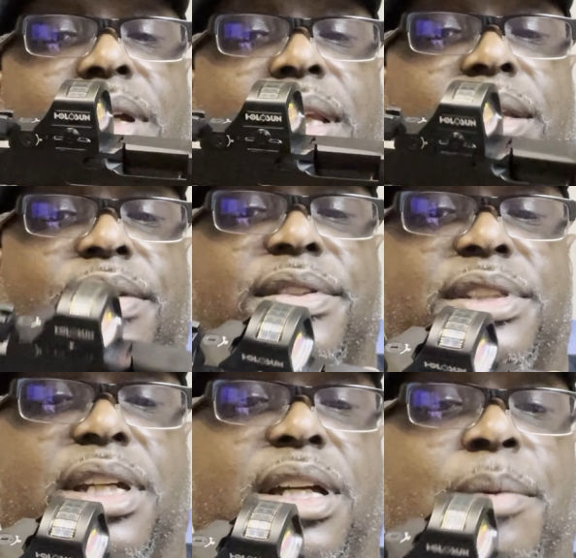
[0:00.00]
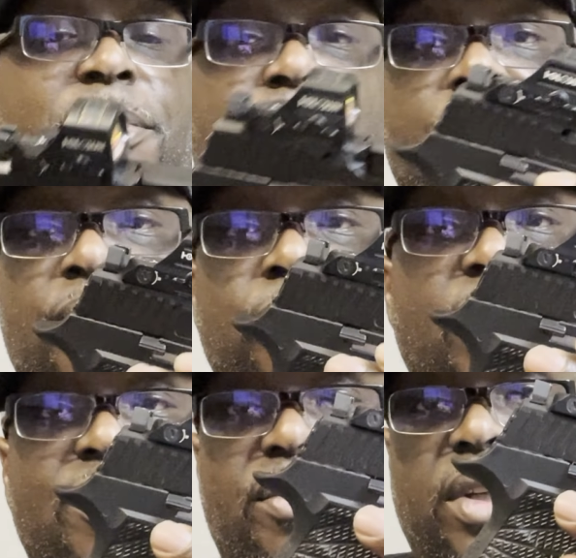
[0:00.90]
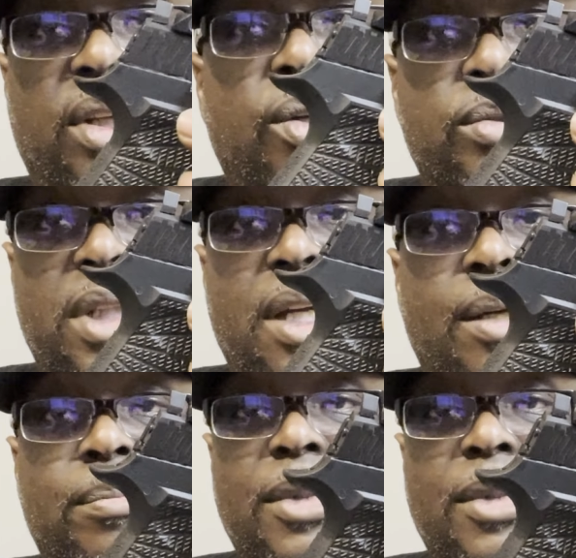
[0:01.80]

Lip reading: I love this gun. I've been wanting one for a long time.